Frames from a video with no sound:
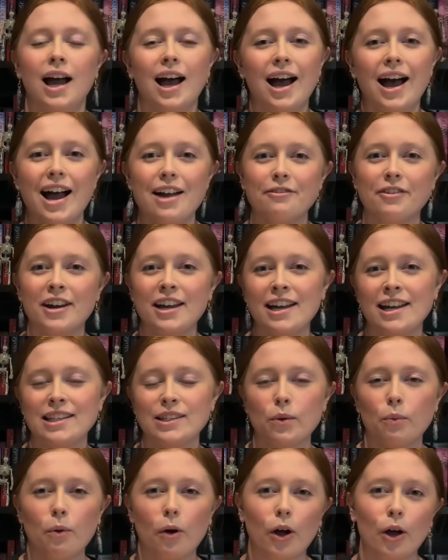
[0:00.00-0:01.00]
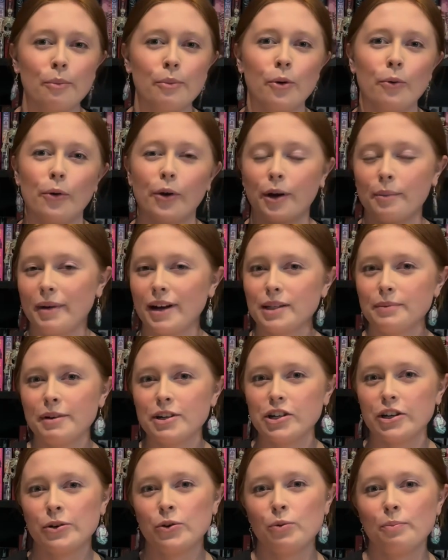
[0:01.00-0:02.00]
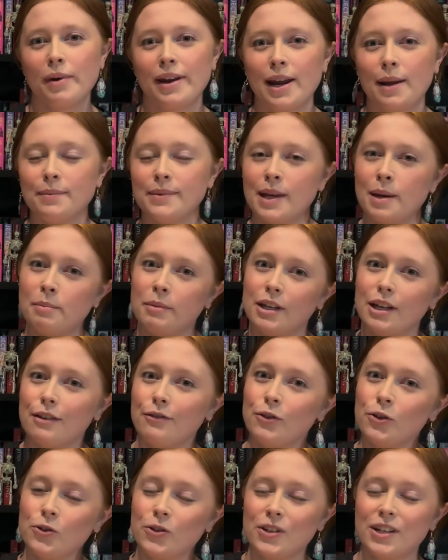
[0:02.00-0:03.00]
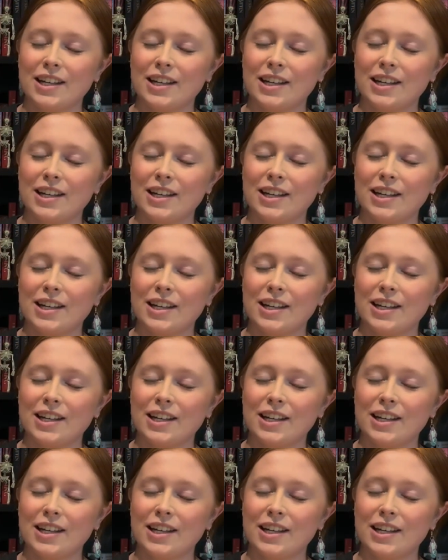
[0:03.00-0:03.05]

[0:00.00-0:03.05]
Hi friends, welcome back to my channel. My name's Emily if you're new